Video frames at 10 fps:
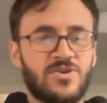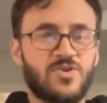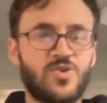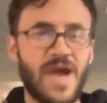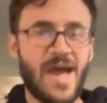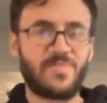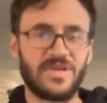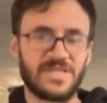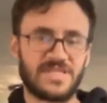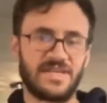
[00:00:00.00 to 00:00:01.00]
So, true
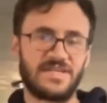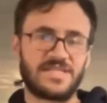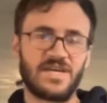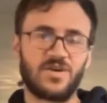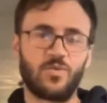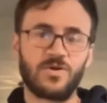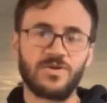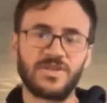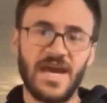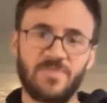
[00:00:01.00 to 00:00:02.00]
happiness then is not a
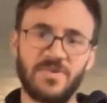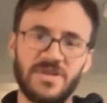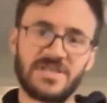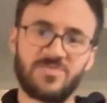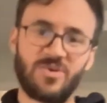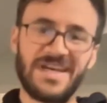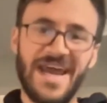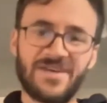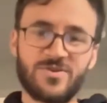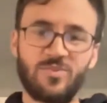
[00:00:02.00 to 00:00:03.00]
worldly happiness, but a
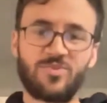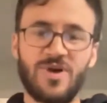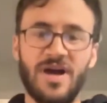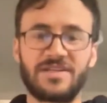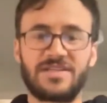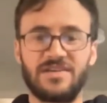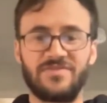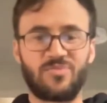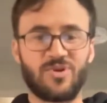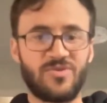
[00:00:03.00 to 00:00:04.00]
natural product
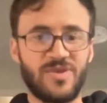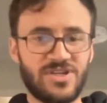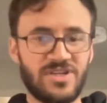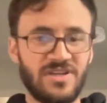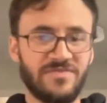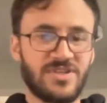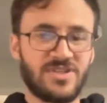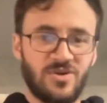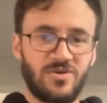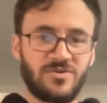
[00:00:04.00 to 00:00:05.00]
of the progression of the
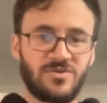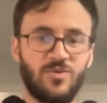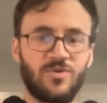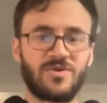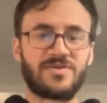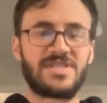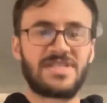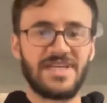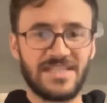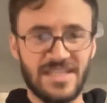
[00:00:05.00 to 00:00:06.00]
soul
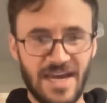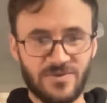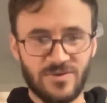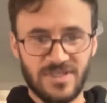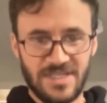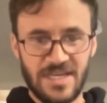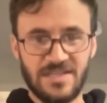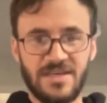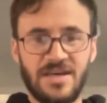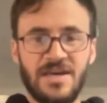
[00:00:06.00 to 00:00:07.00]
towards its natural
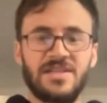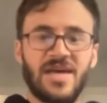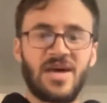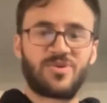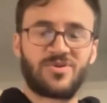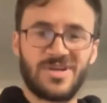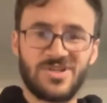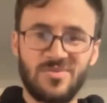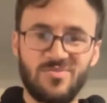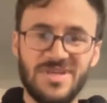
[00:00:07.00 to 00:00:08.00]
state, that
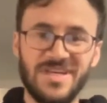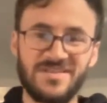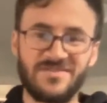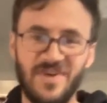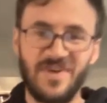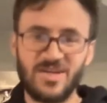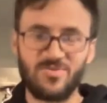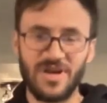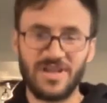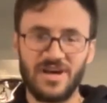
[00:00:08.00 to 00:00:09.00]
progression being defined
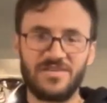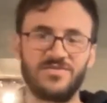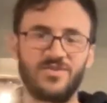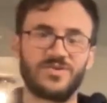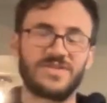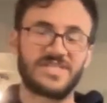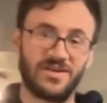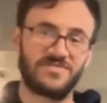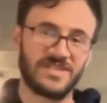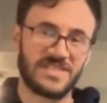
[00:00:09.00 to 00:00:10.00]
by love or
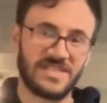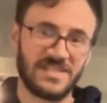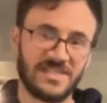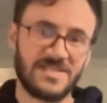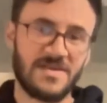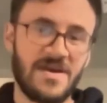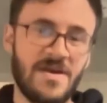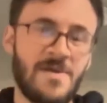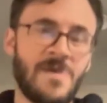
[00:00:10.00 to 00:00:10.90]
selflessness.